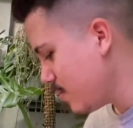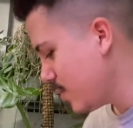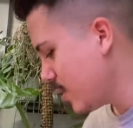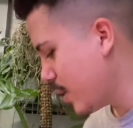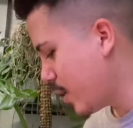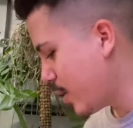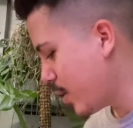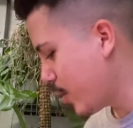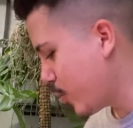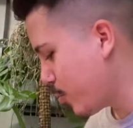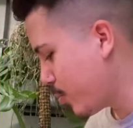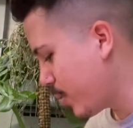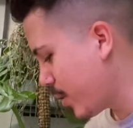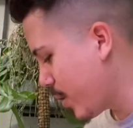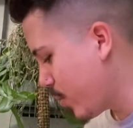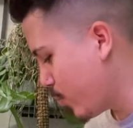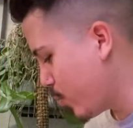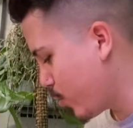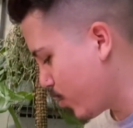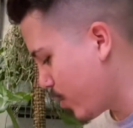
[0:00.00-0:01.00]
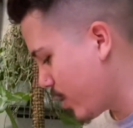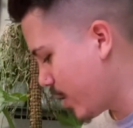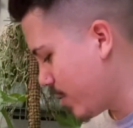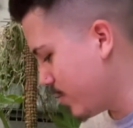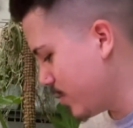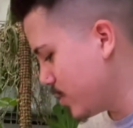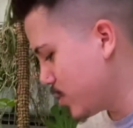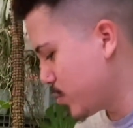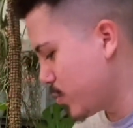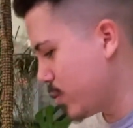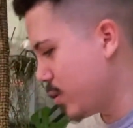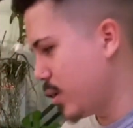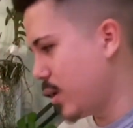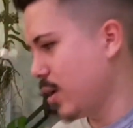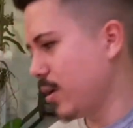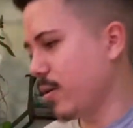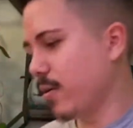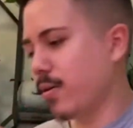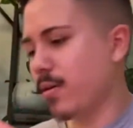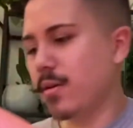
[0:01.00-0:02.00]
Another plant will grow out of this one
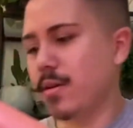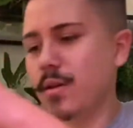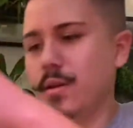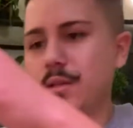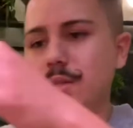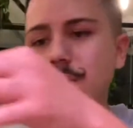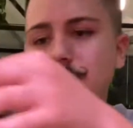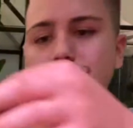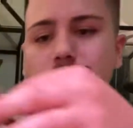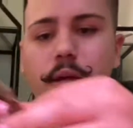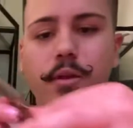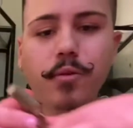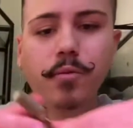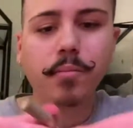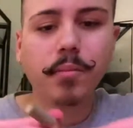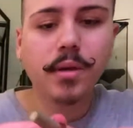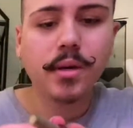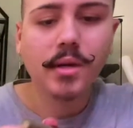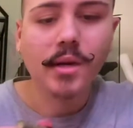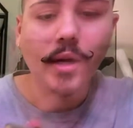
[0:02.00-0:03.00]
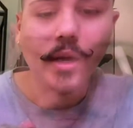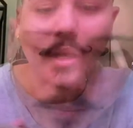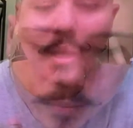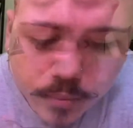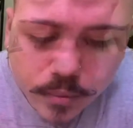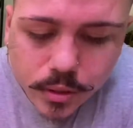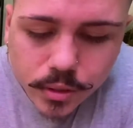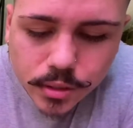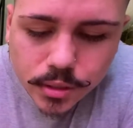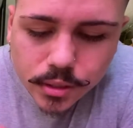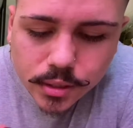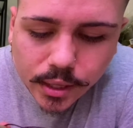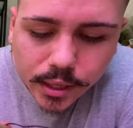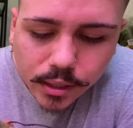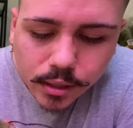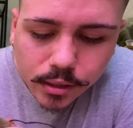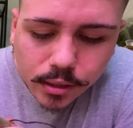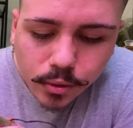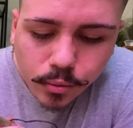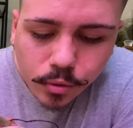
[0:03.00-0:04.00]
here. This is another mid cut. This
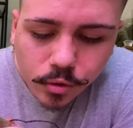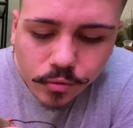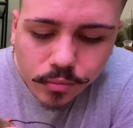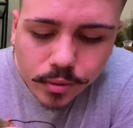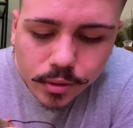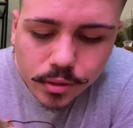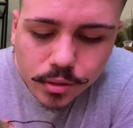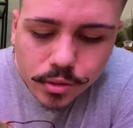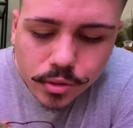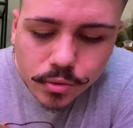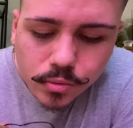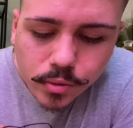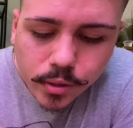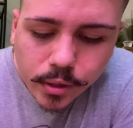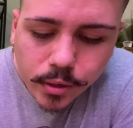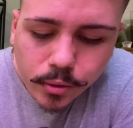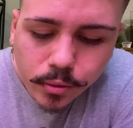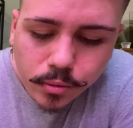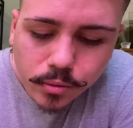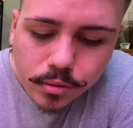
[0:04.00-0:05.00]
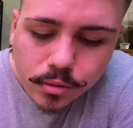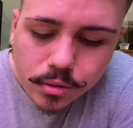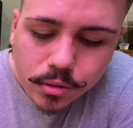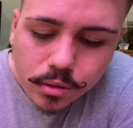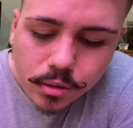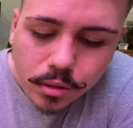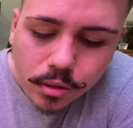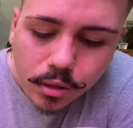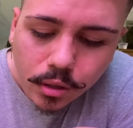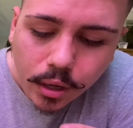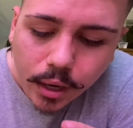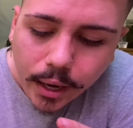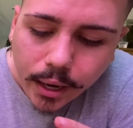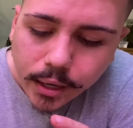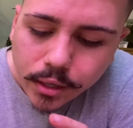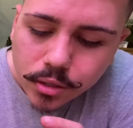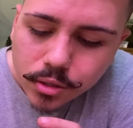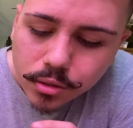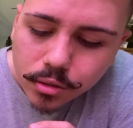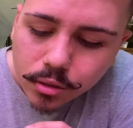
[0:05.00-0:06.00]
technically would have been 2 nodes.
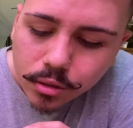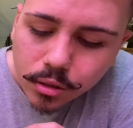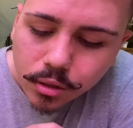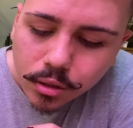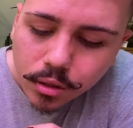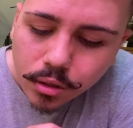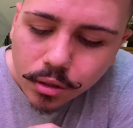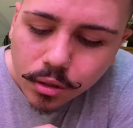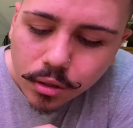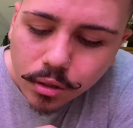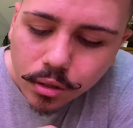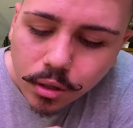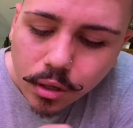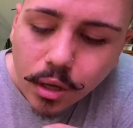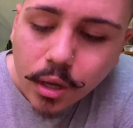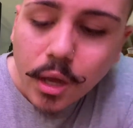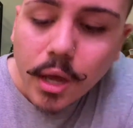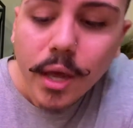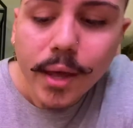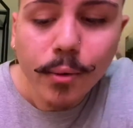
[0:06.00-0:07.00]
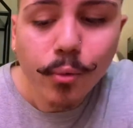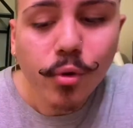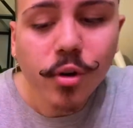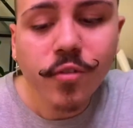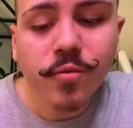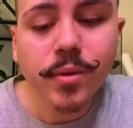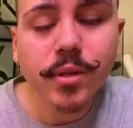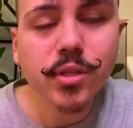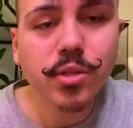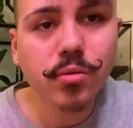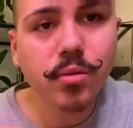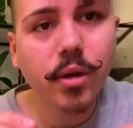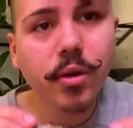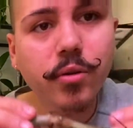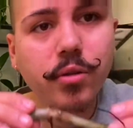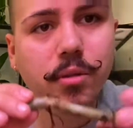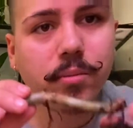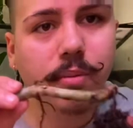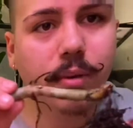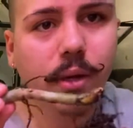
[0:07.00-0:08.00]
Actually, it would have been 2
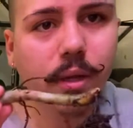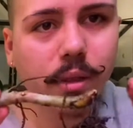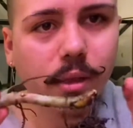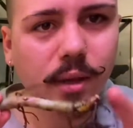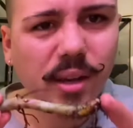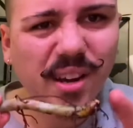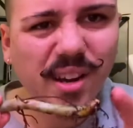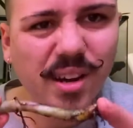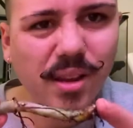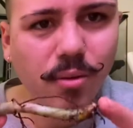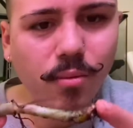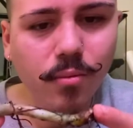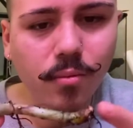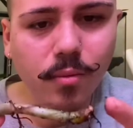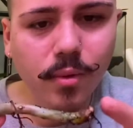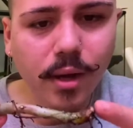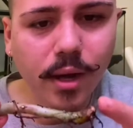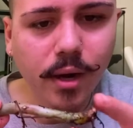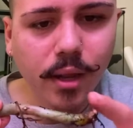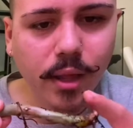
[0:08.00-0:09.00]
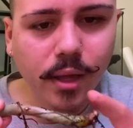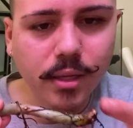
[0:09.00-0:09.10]
nodes, but the cutting kind of like